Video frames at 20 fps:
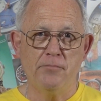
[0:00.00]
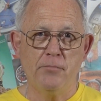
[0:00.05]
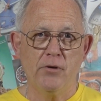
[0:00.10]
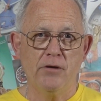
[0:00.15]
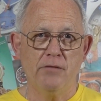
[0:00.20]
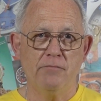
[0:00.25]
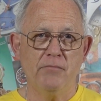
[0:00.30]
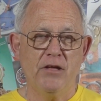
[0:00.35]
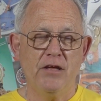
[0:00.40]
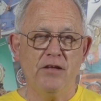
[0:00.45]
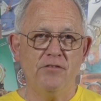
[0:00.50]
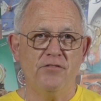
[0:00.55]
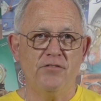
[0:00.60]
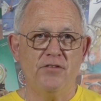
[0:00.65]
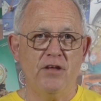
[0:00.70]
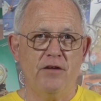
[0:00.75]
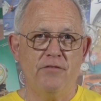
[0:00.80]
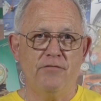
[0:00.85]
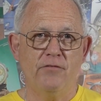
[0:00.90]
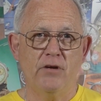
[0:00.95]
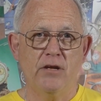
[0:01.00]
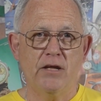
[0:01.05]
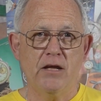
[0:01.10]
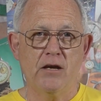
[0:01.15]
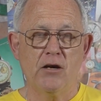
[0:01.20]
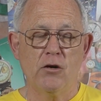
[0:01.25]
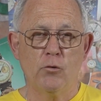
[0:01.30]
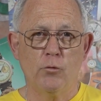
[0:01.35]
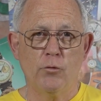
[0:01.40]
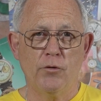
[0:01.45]
but it's definitely a
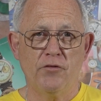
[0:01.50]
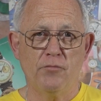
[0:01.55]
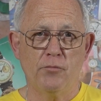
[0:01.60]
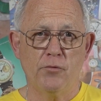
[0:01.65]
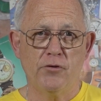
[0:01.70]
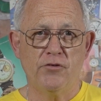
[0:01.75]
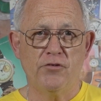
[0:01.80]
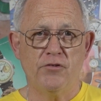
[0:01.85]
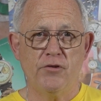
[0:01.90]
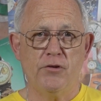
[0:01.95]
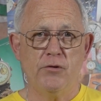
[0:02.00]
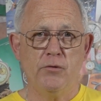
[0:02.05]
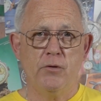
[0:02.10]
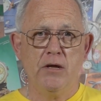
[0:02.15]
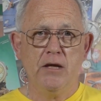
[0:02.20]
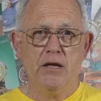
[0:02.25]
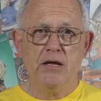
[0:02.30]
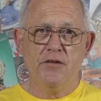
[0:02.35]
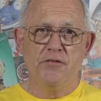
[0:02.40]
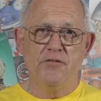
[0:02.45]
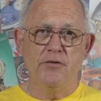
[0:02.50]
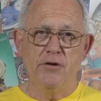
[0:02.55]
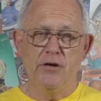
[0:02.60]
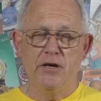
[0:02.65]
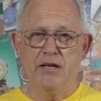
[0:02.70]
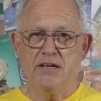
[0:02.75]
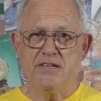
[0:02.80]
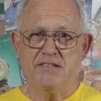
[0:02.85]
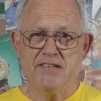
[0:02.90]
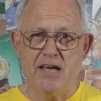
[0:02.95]
glorious one to
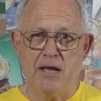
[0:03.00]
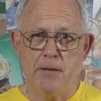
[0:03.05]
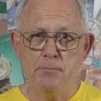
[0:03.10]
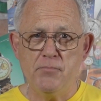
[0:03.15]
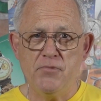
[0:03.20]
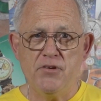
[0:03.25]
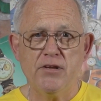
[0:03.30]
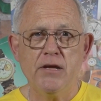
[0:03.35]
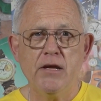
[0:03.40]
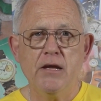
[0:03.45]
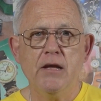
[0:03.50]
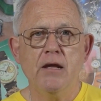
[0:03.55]
certainly attempt.